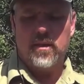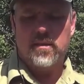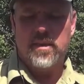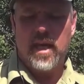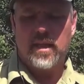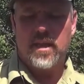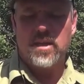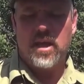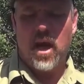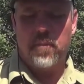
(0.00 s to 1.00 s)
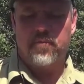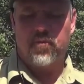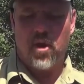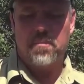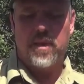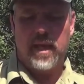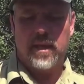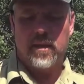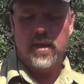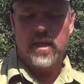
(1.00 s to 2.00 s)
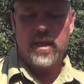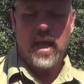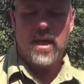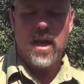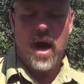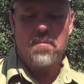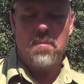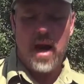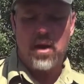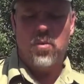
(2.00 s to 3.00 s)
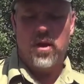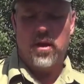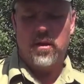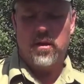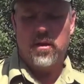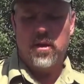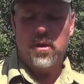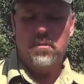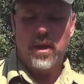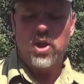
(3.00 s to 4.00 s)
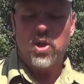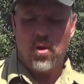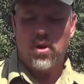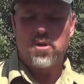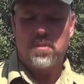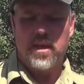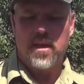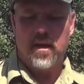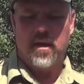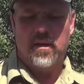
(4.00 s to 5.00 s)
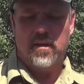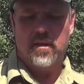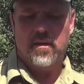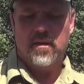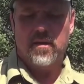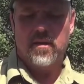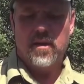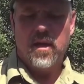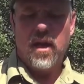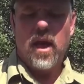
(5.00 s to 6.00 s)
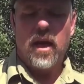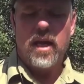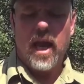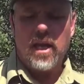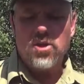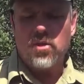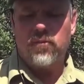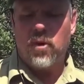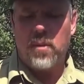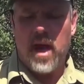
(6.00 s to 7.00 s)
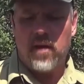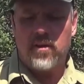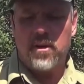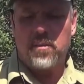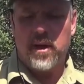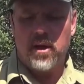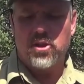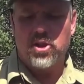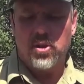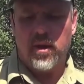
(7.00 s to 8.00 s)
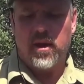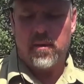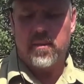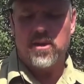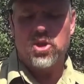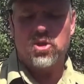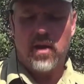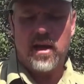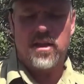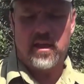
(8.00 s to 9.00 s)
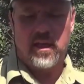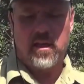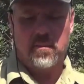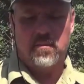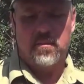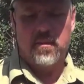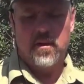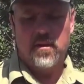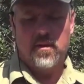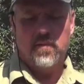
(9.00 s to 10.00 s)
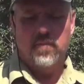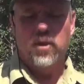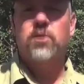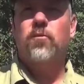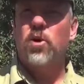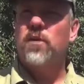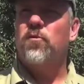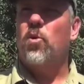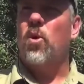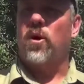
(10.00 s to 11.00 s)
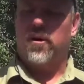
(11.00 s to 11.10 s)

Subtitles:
take this cup from me, yet not my will, but yours be done. An angel from heaven appeared to him and strengthened him. Verse 44,